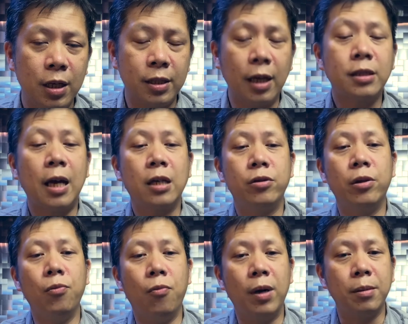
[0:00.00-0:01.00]
That's actually
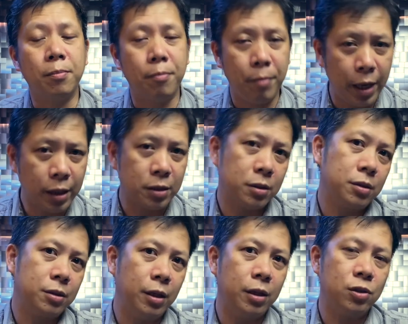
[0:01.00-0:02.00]
what makes
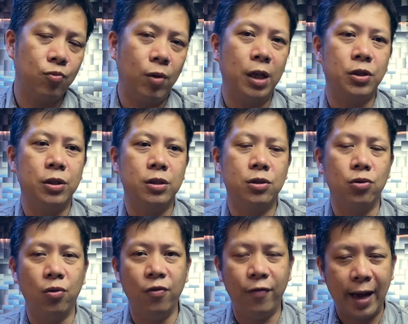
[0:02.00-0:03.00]
these watches
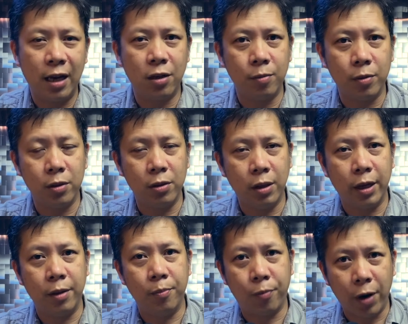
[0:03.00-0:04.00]
so valuable
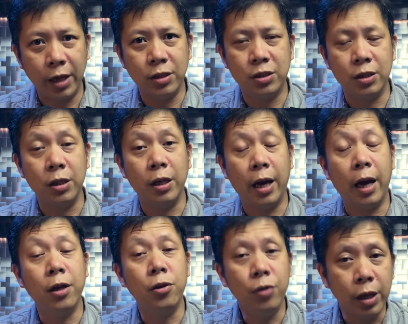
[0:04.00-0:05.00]
and pricey
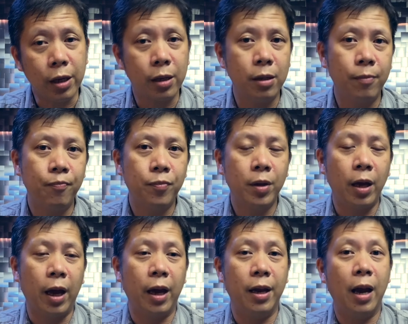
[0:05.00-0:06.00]
and unique
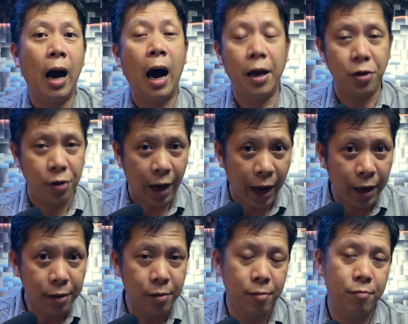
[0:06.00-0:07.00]
and higher
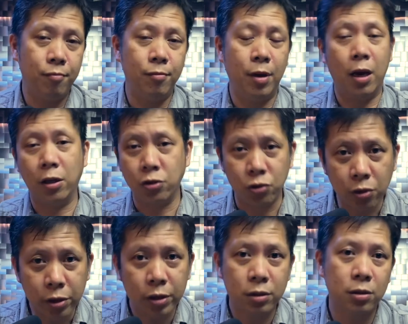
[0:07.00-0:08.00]
end,
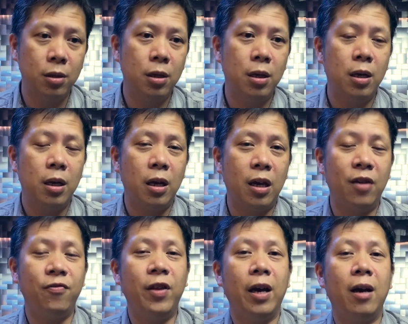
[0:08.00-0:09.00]
luxurious,
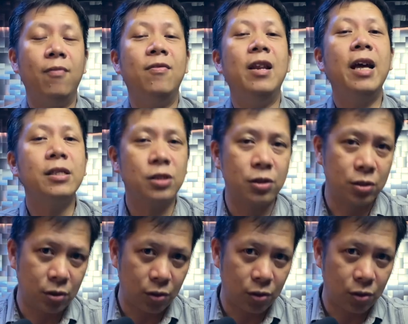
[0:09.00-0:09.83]
if they have less